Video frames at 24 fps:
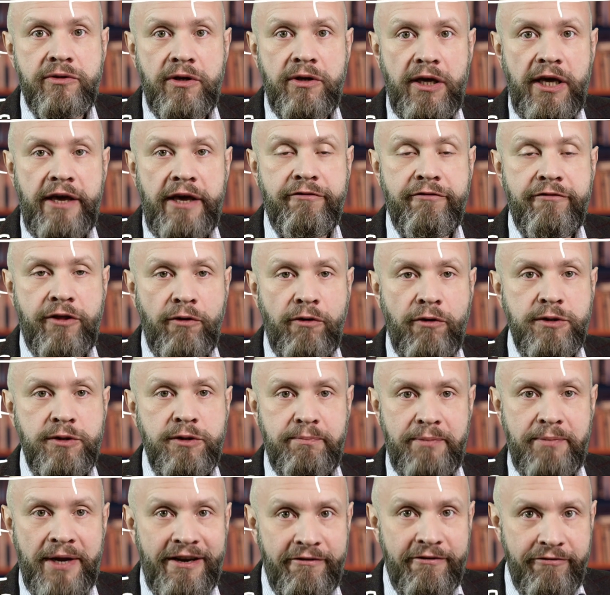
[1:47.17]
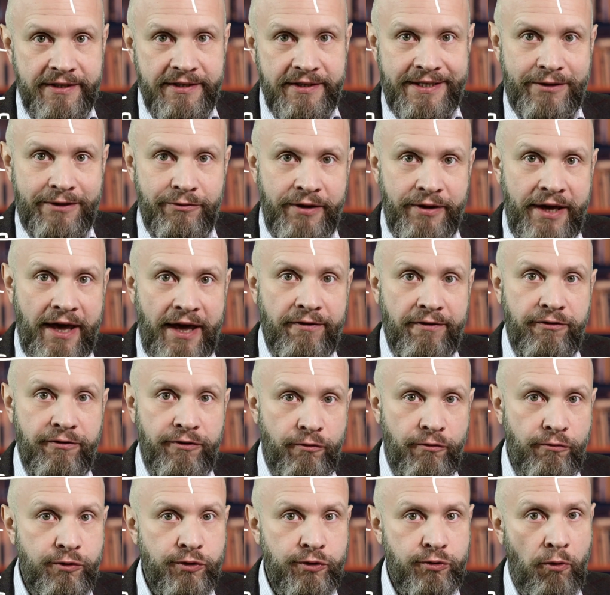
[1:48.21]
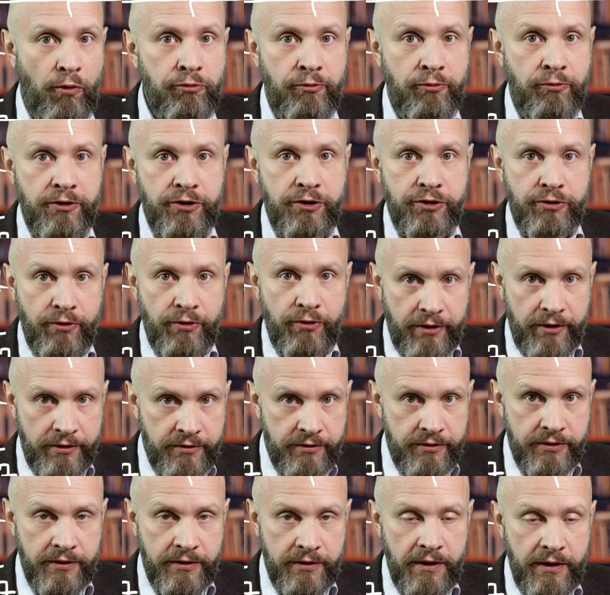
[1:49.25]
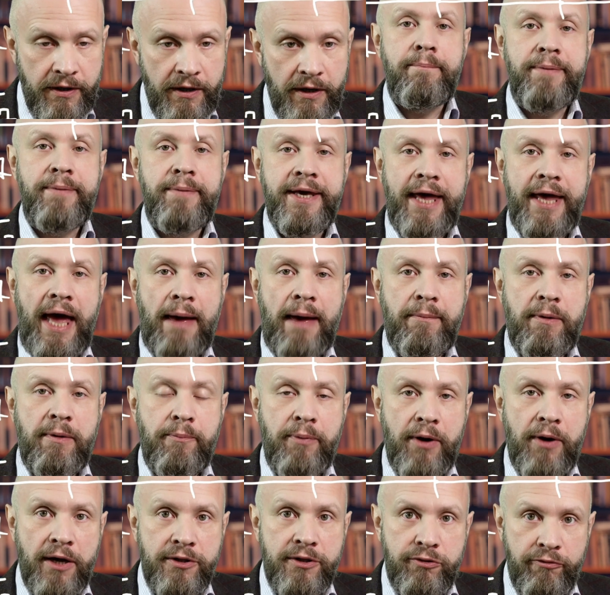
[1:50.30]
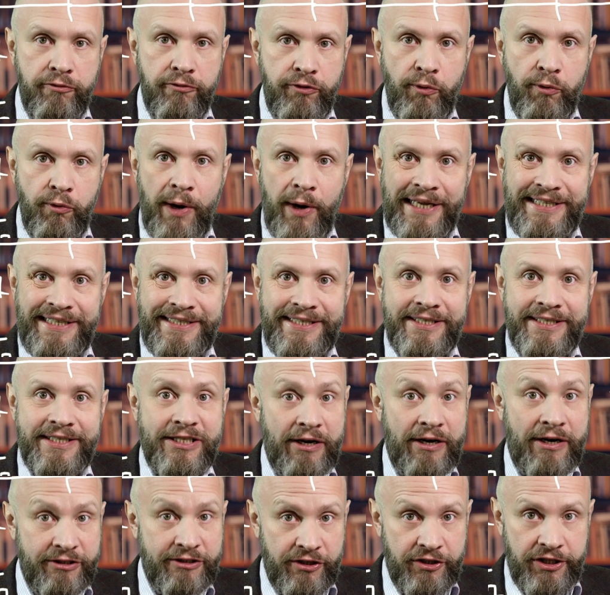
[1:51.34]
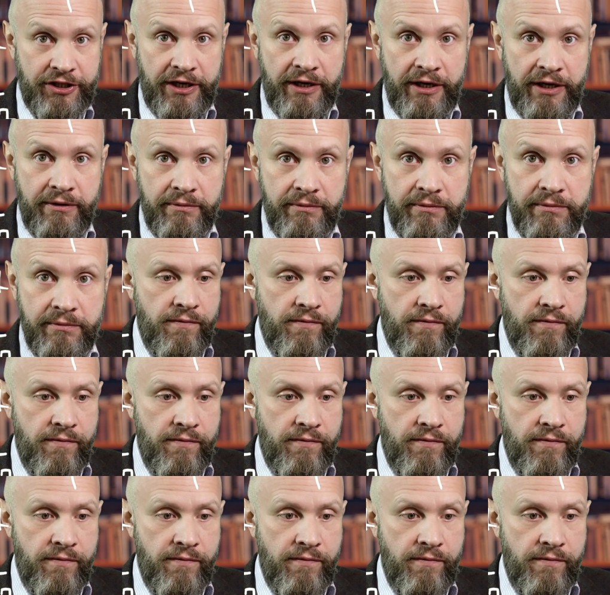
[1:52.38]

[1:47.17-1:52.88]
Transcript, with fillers: if those benefits that you get through software assurance become a part of your IT strategy,